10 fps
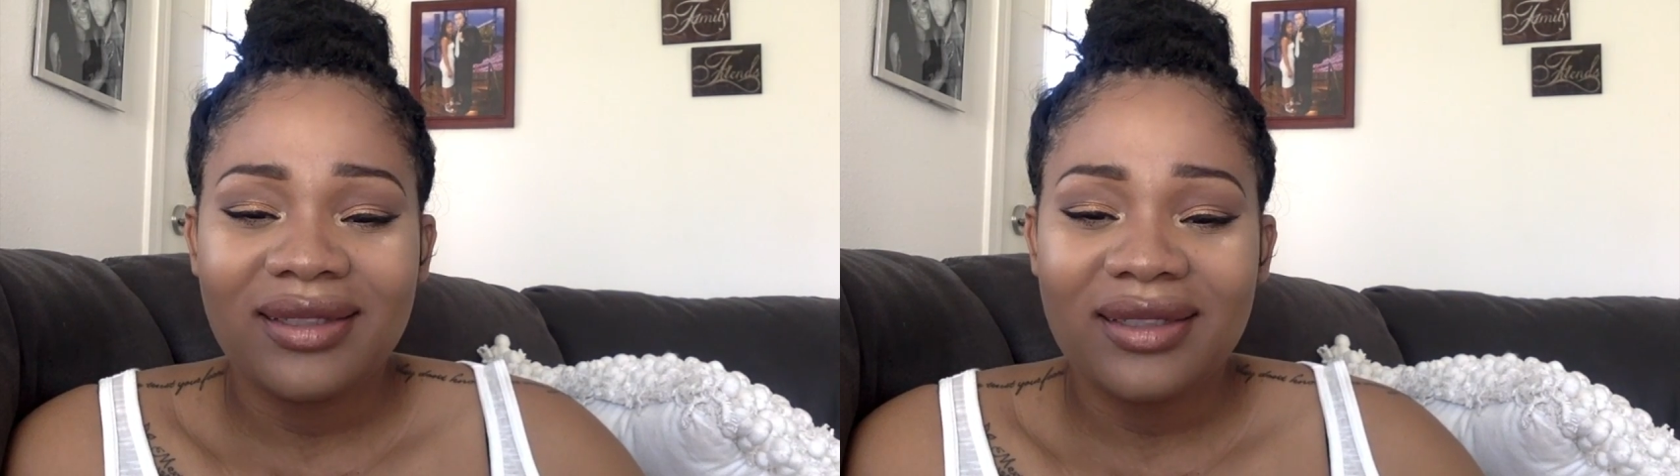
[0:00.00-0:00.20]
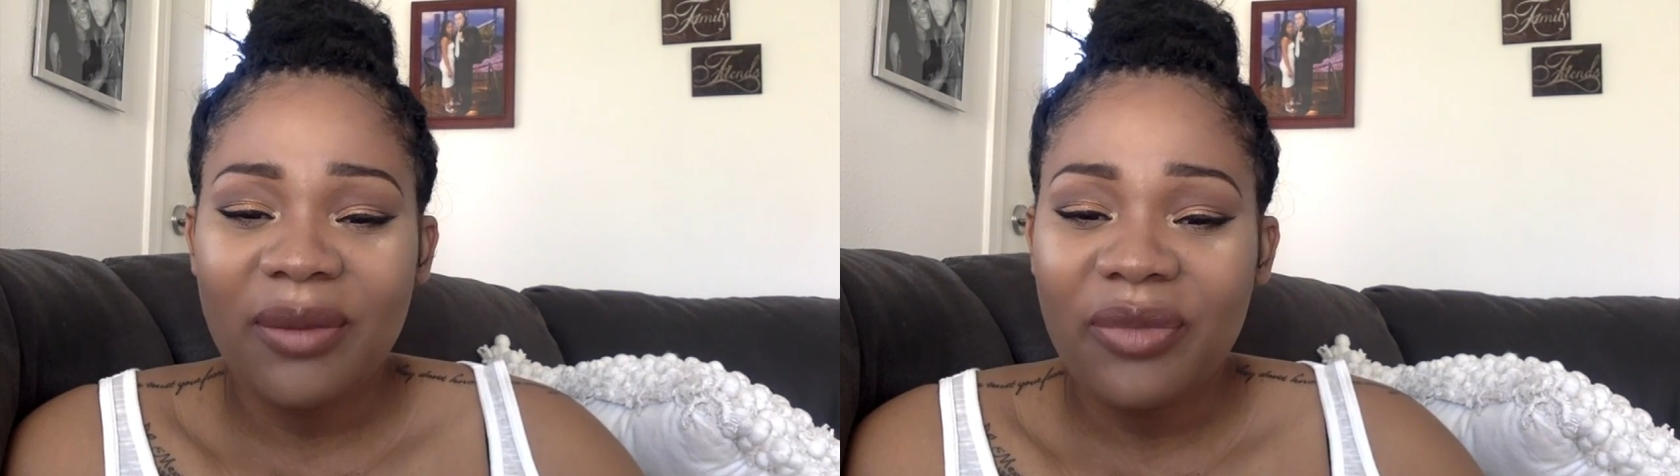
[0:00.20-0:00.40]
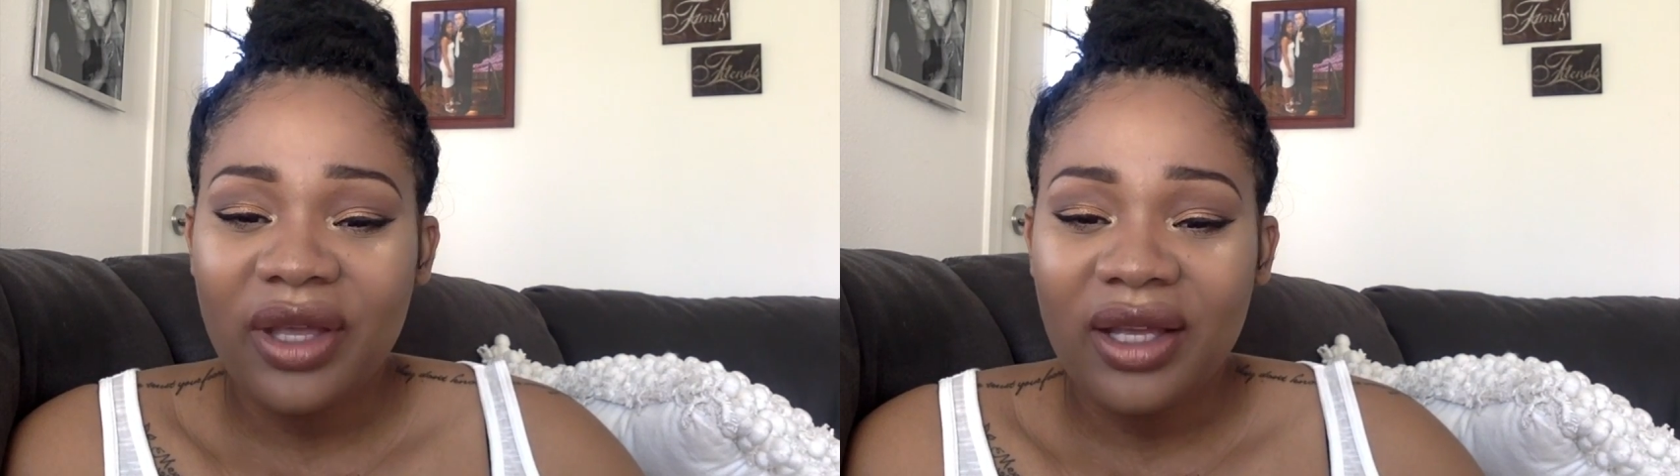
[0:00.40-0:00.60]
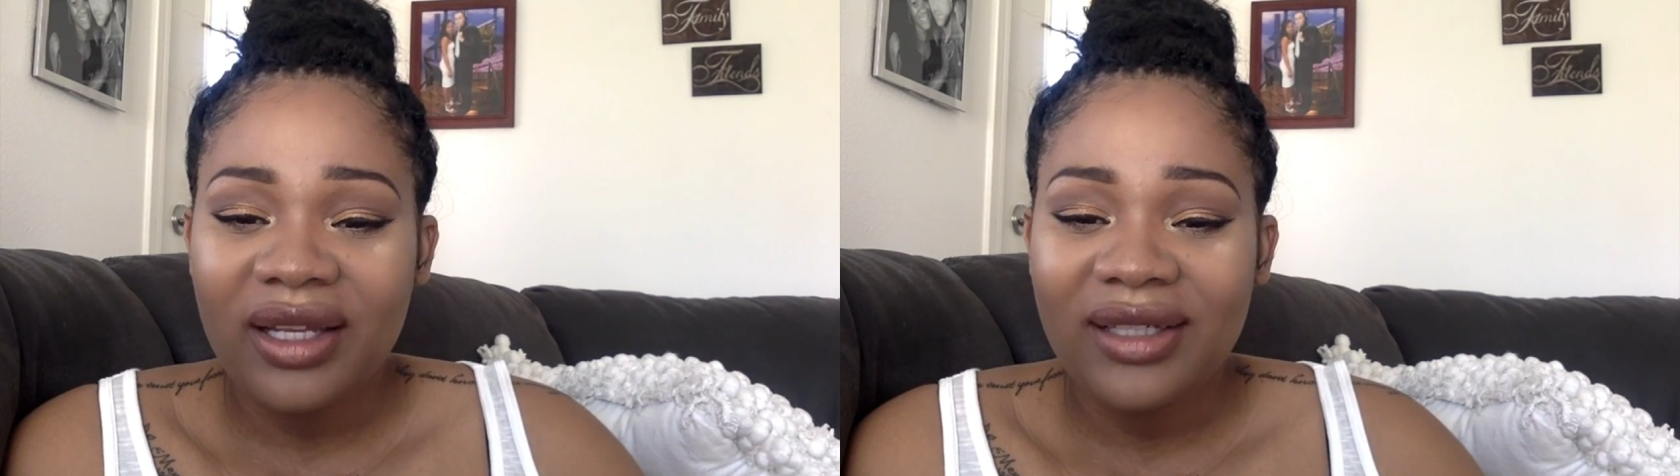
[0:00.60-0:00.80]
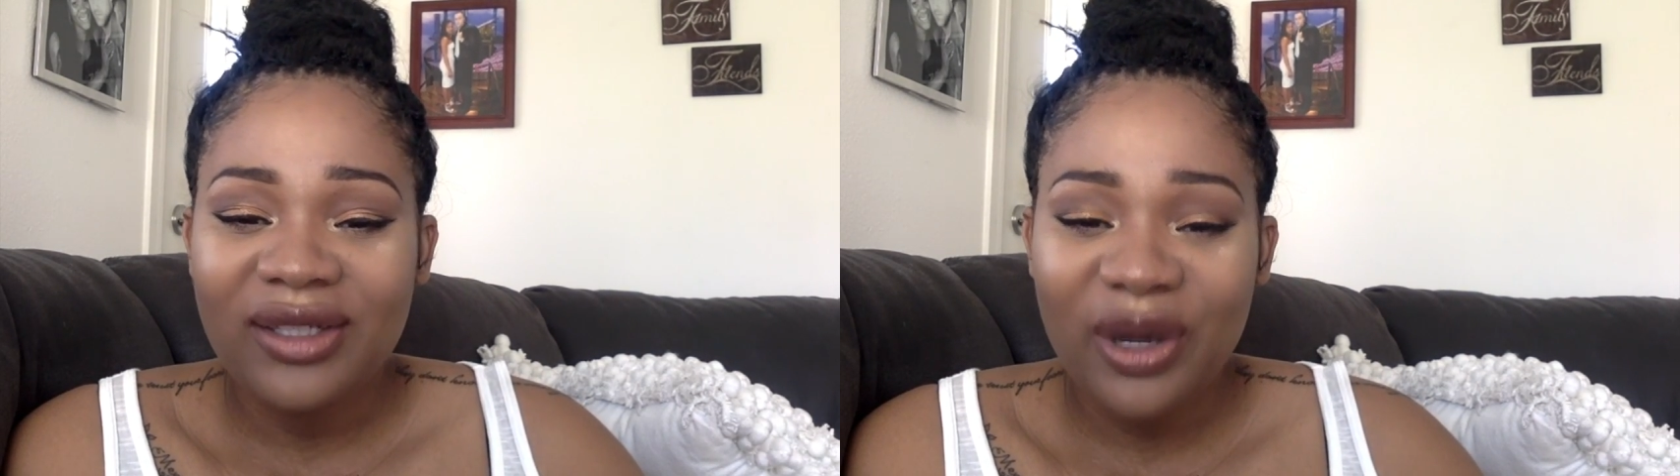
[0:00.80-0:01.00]
something.
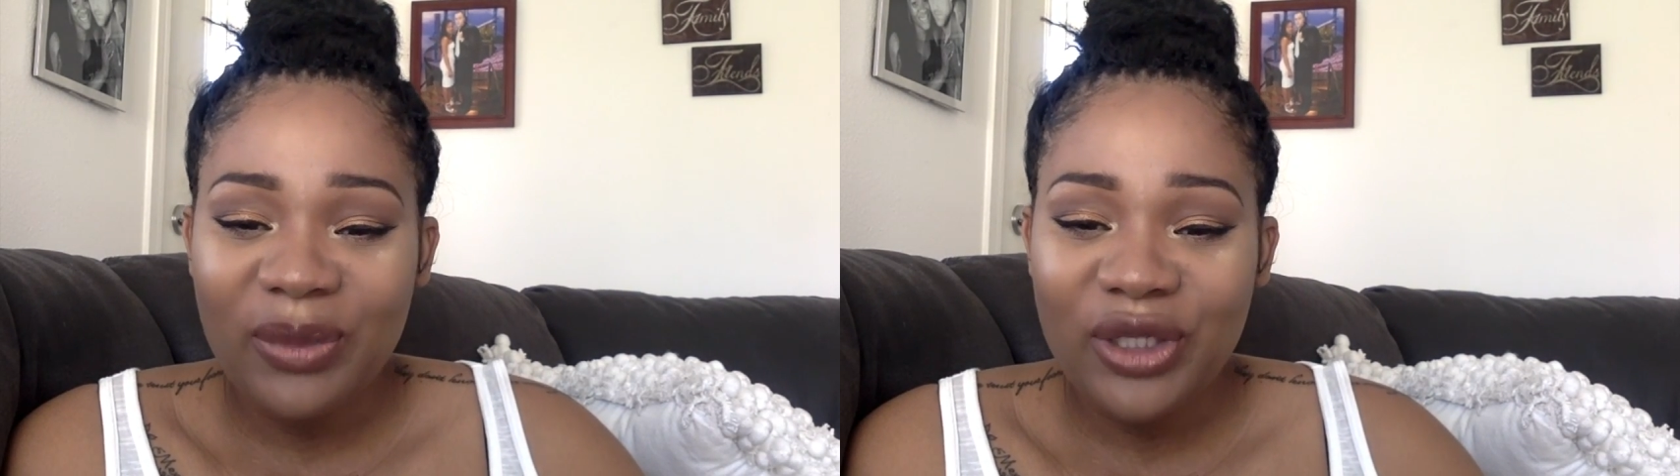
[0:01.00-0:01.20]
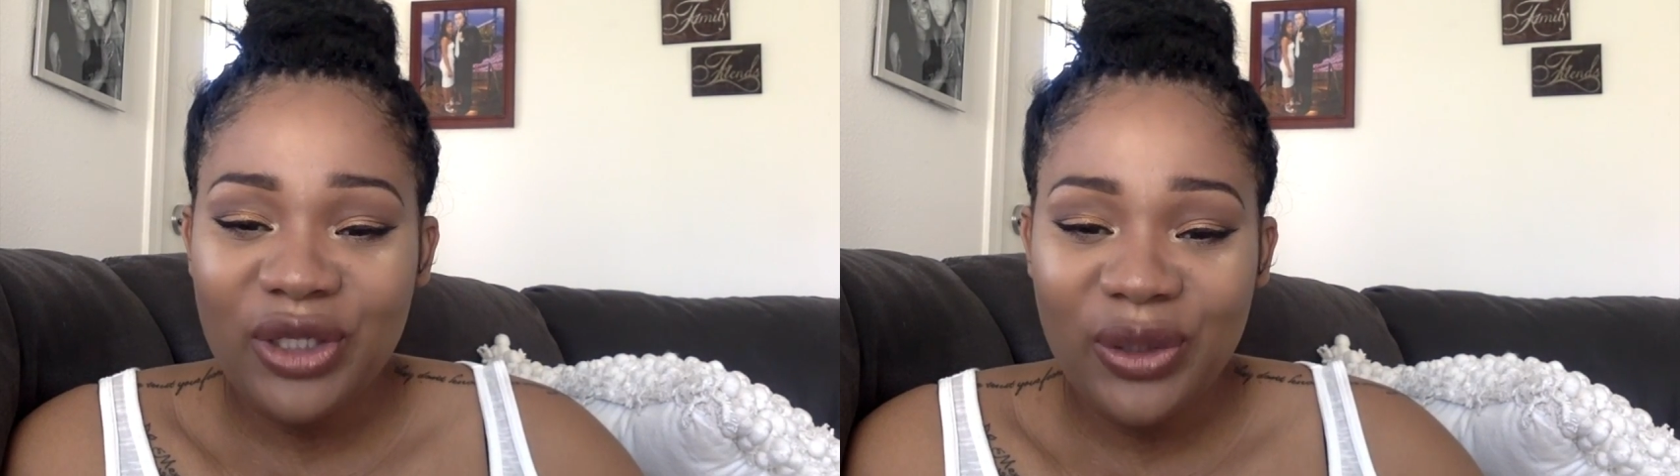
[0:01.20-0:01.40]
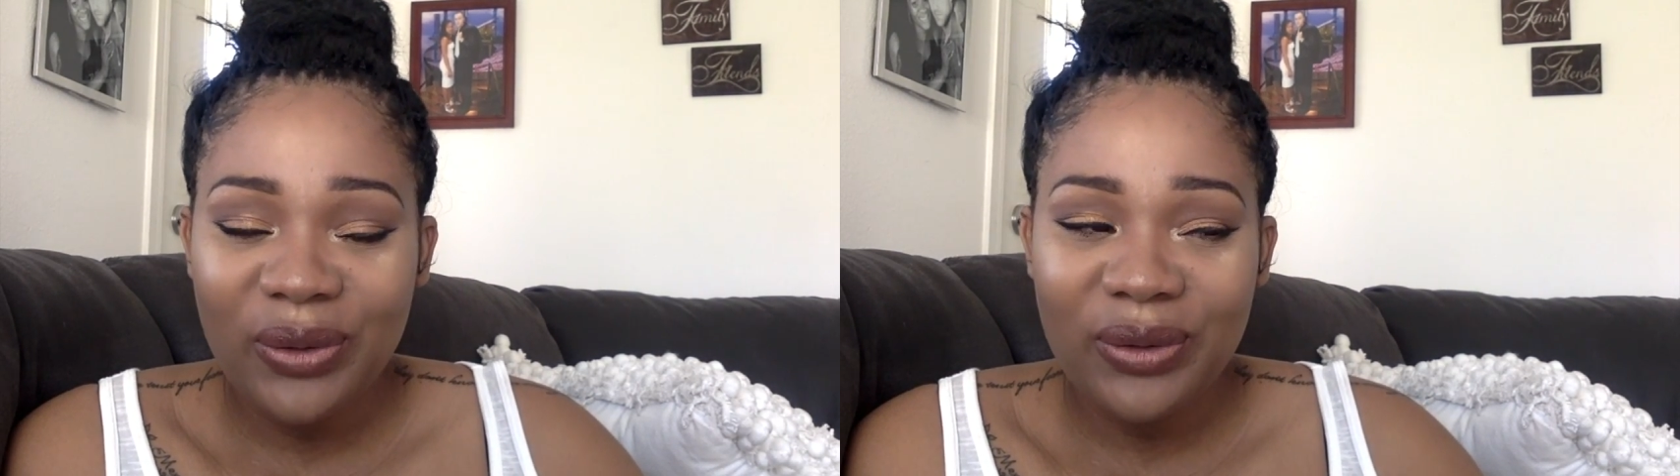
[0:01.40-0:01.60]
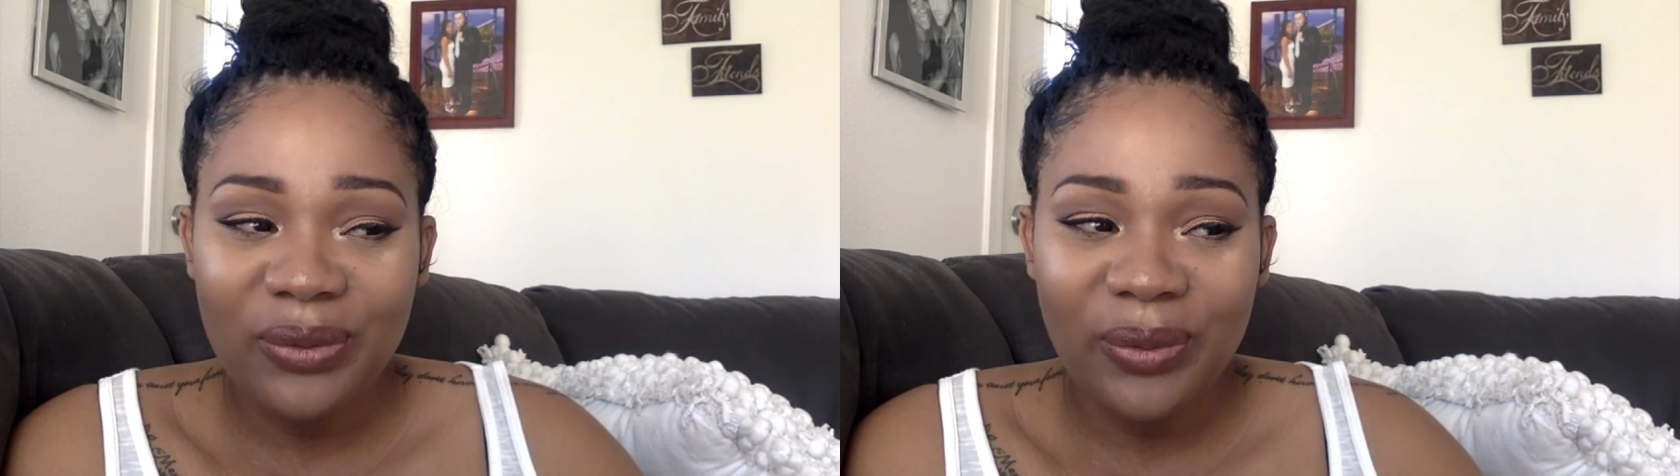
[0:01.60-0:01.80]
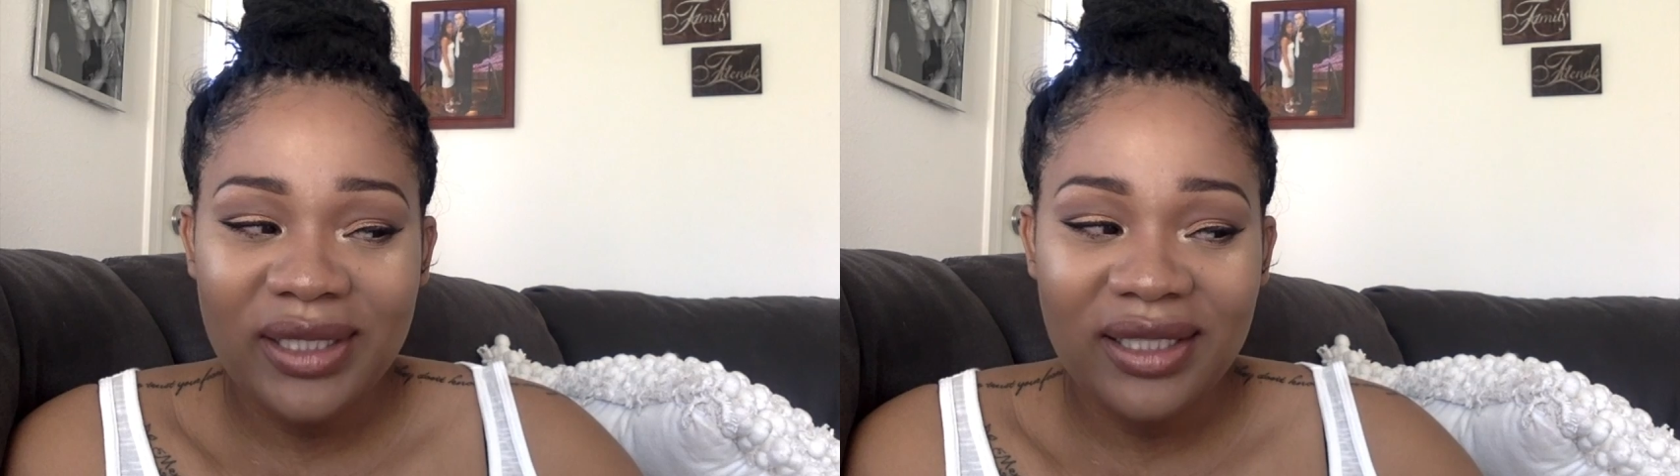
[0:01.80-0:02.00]
The term she used
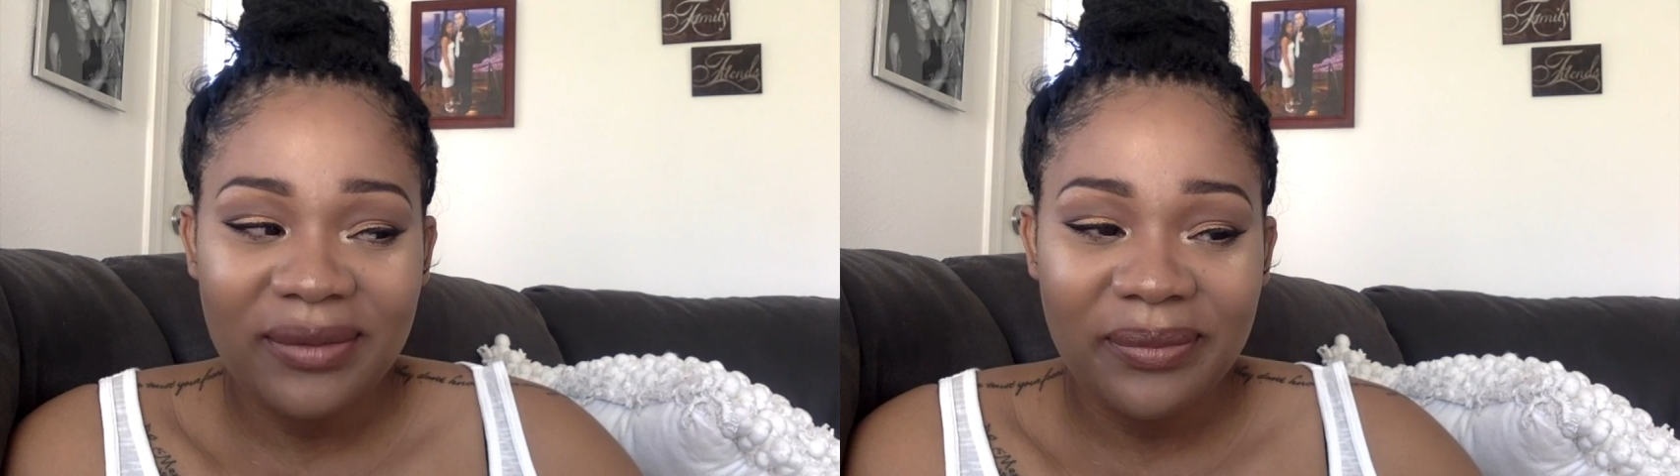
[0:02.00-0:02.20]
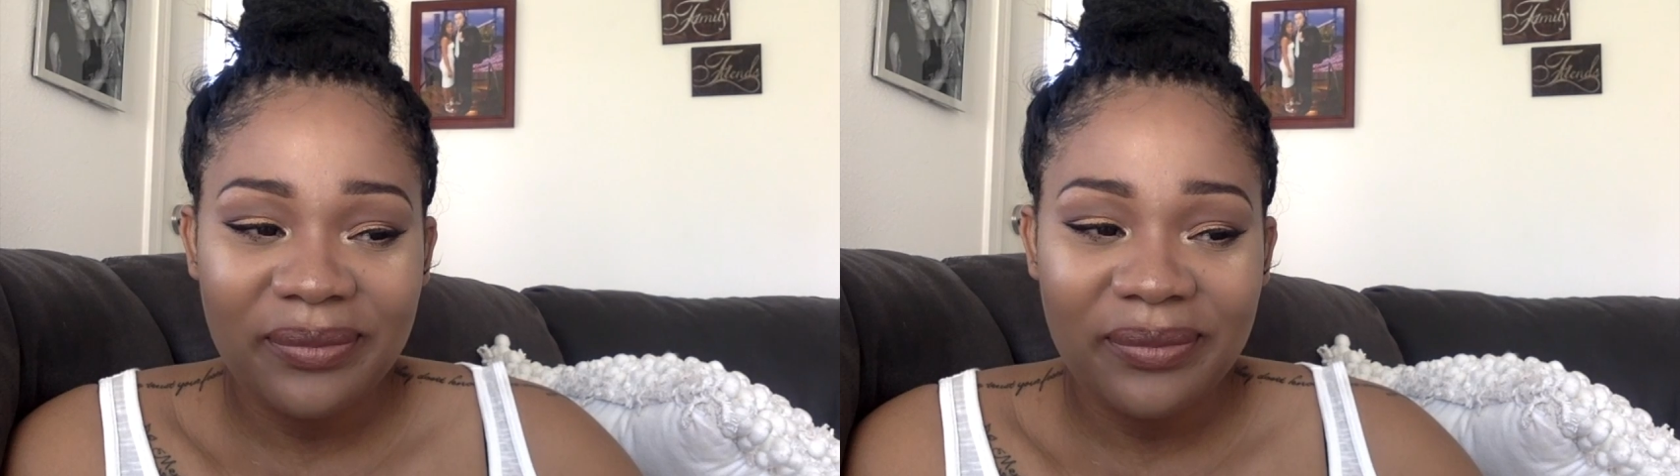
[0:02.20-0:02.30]
wasn't